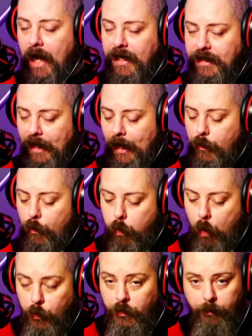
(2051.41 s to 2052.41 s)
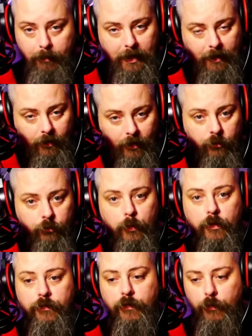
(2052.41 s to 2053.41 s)
and I won't make things
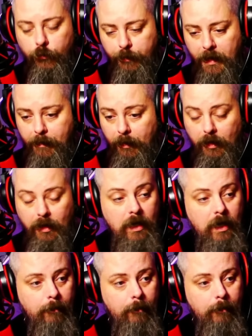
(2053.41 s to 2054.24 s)
worse for those people.